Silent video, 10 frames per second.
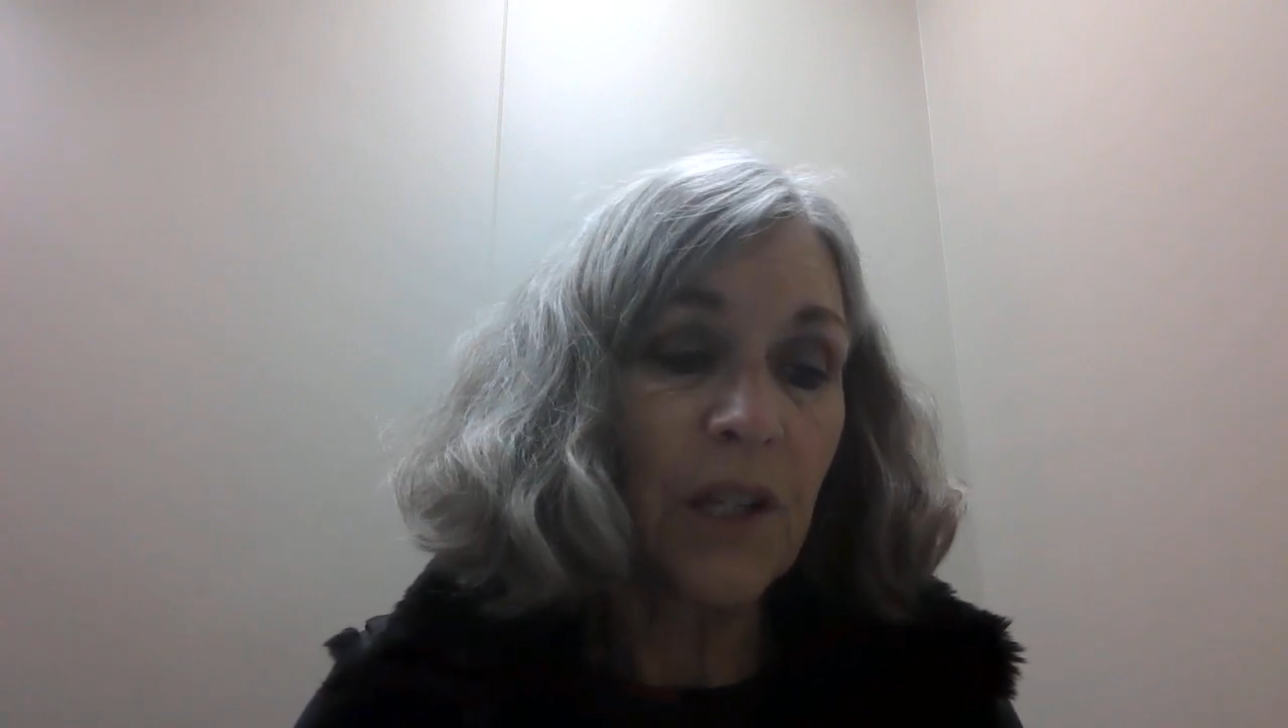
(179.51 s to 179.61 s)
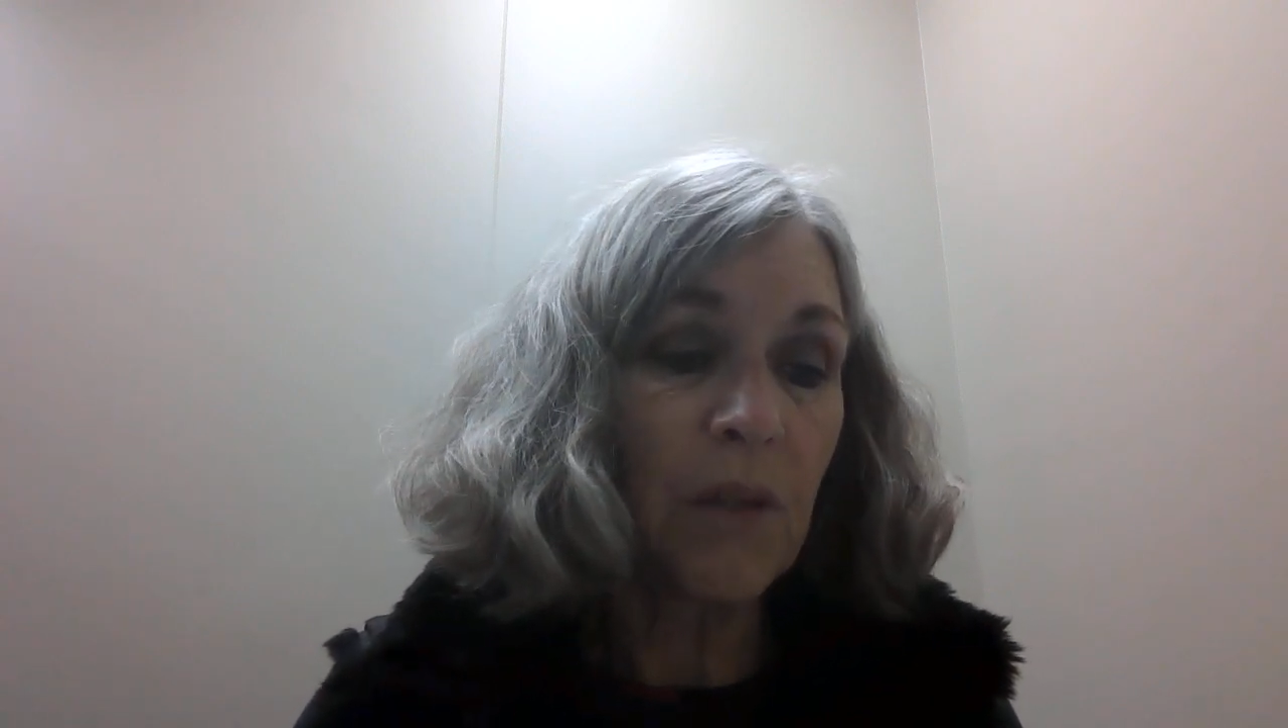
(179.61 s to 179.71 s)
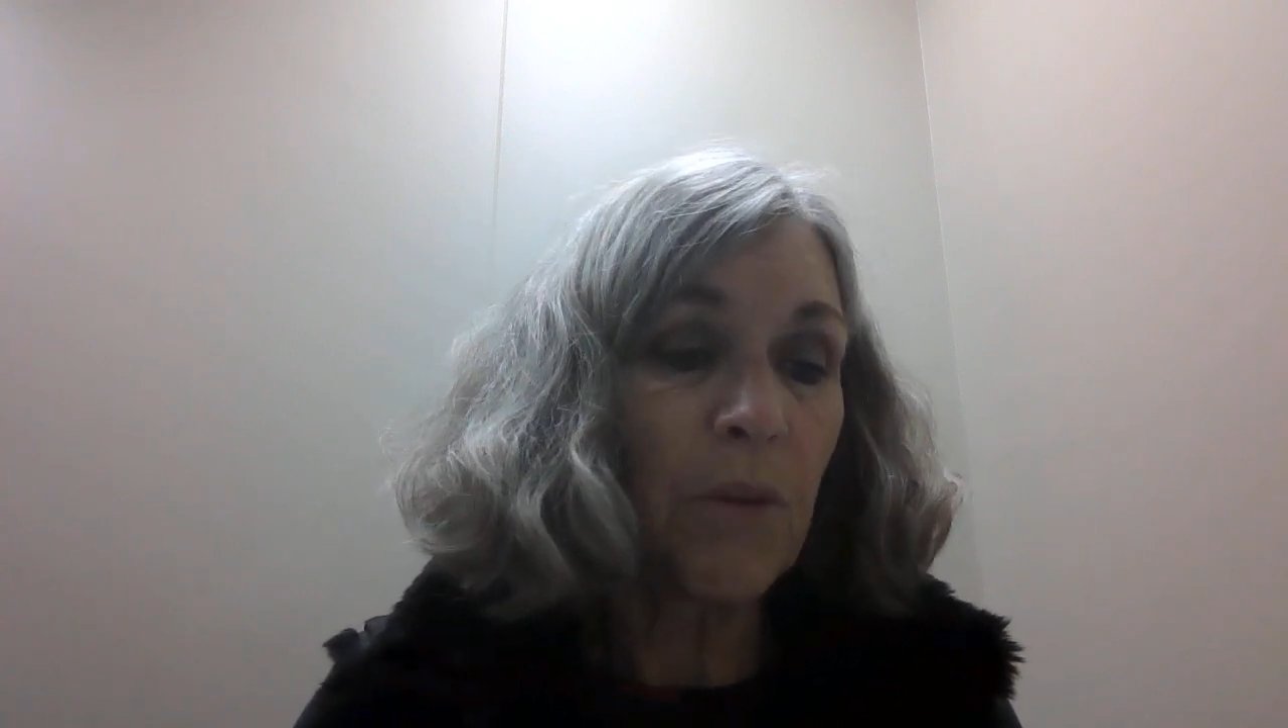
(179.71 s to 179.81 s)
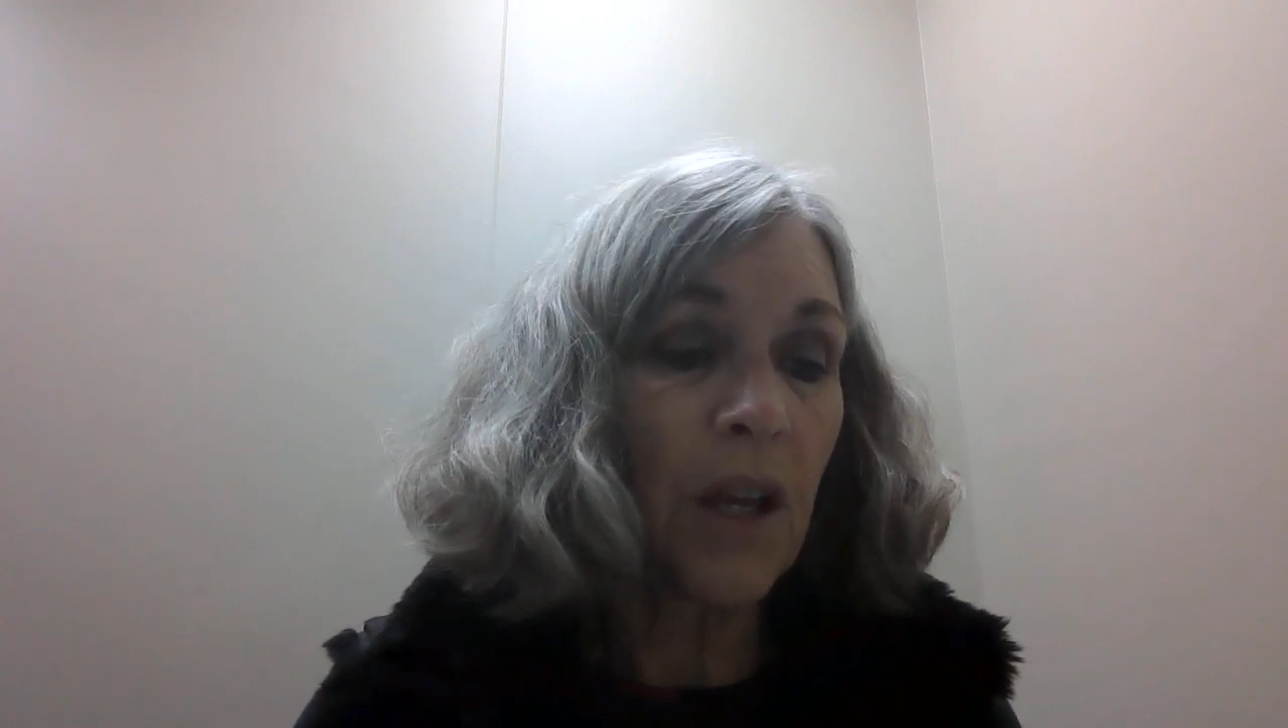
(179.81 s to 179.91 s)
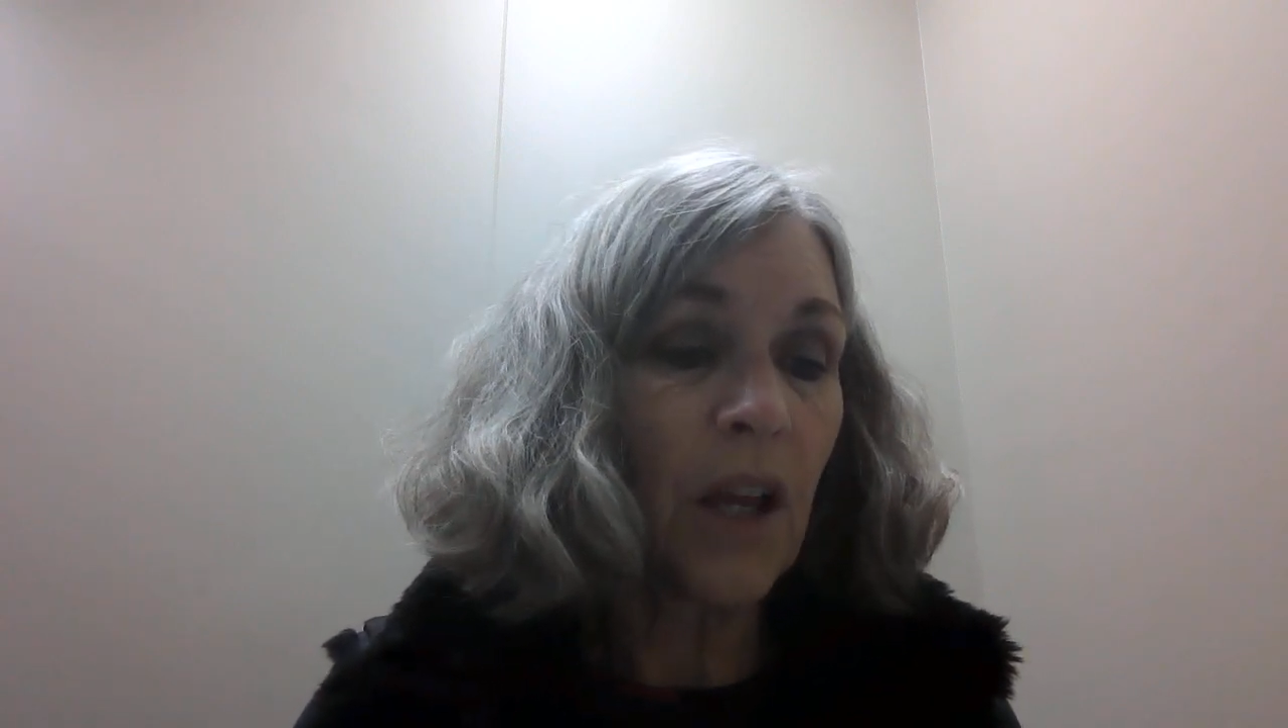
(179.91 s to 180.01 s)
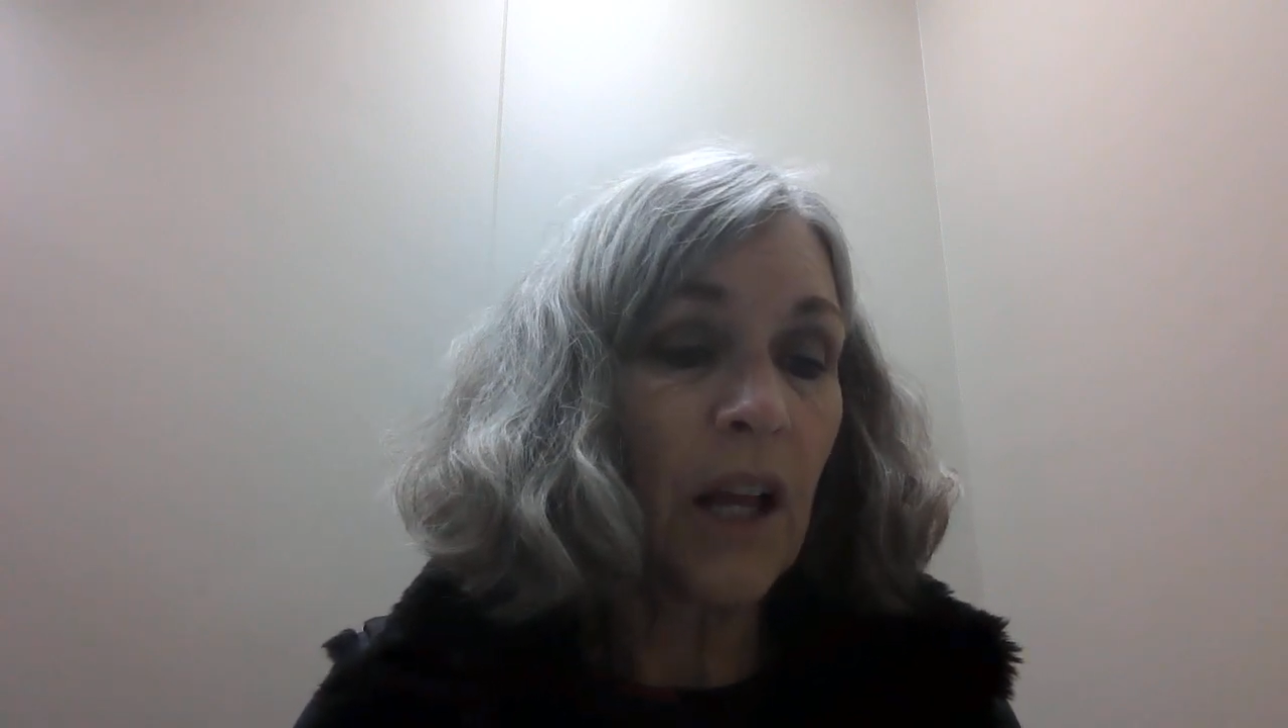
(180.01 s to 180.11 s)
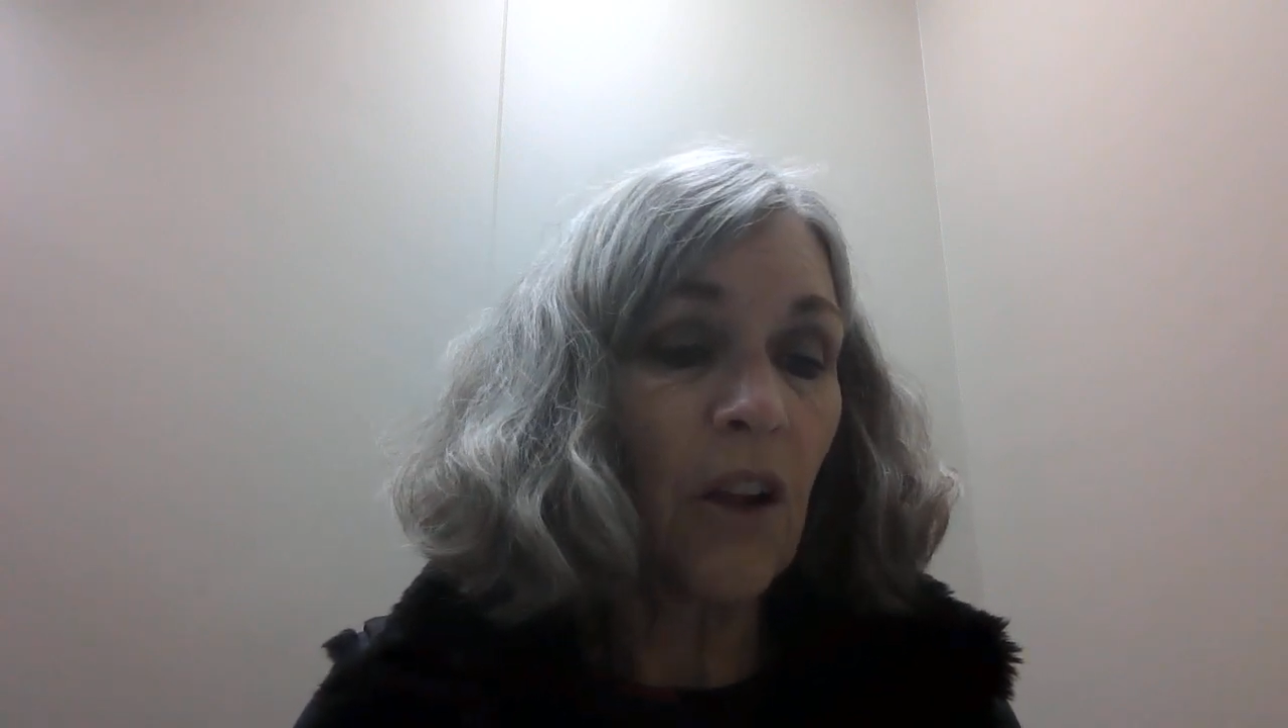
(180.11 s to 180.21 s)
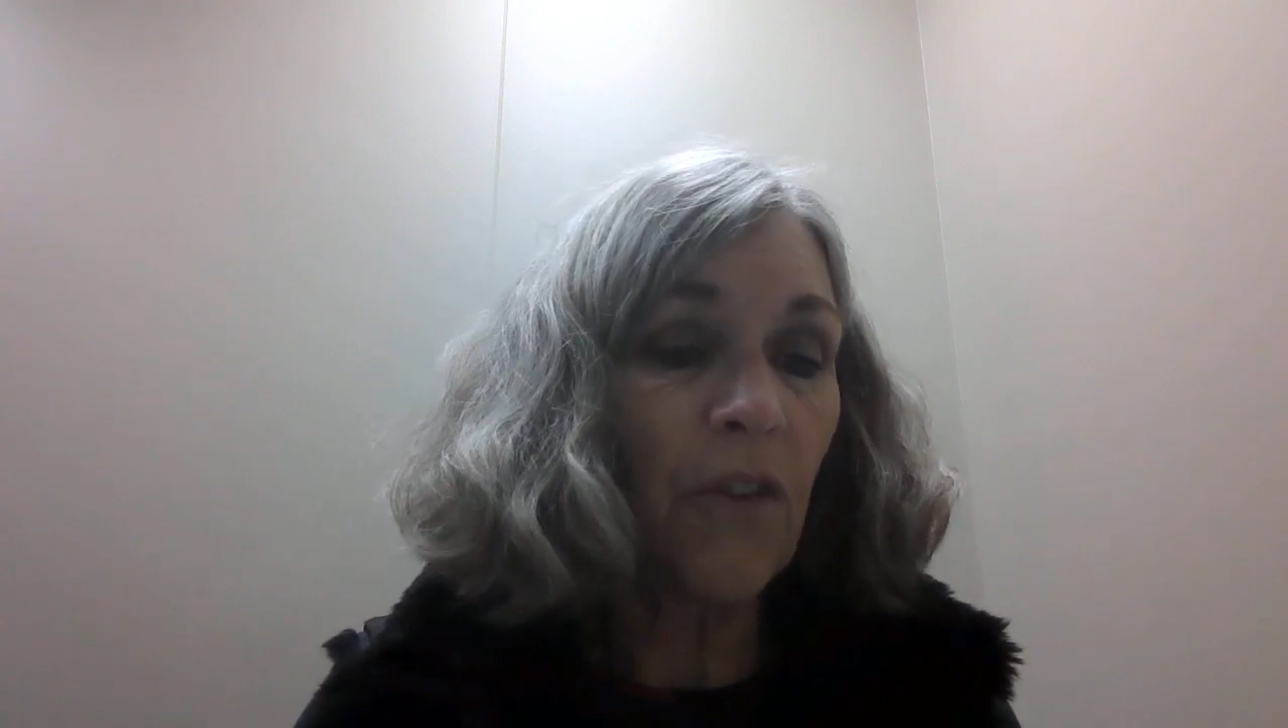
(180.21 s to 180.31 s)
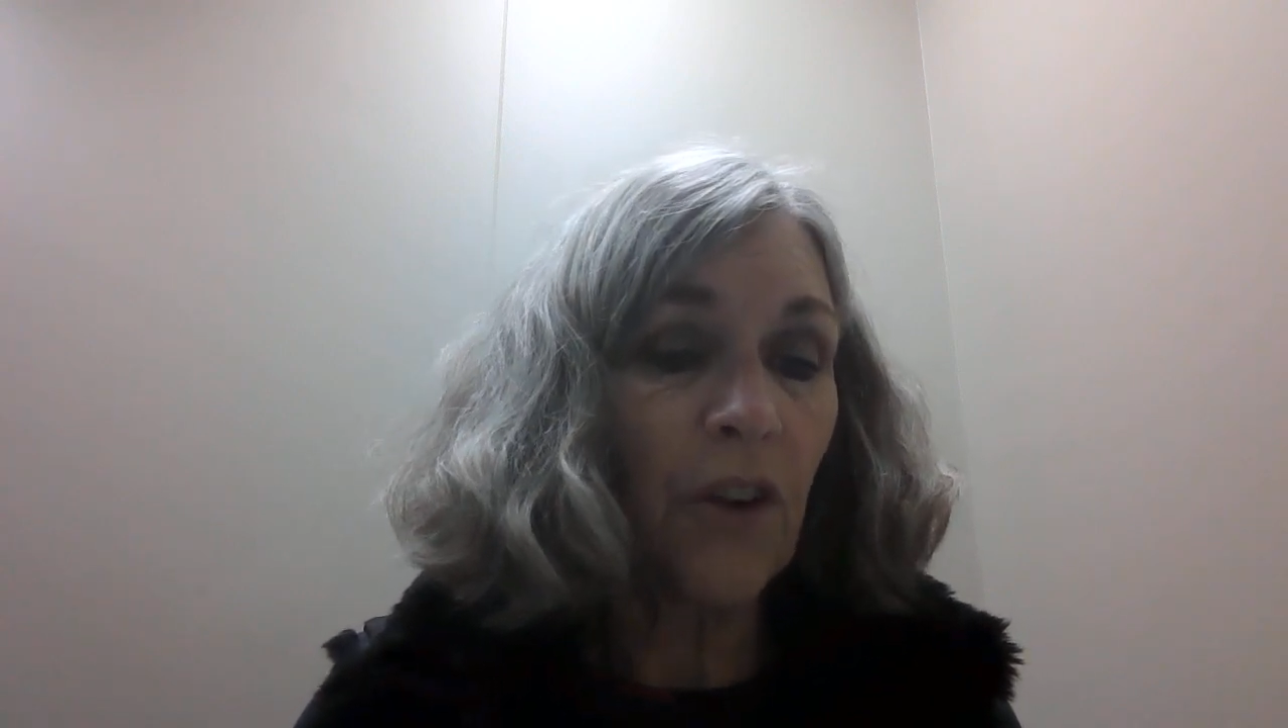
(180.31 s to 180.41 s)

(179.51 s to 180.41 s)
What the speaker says: He's being held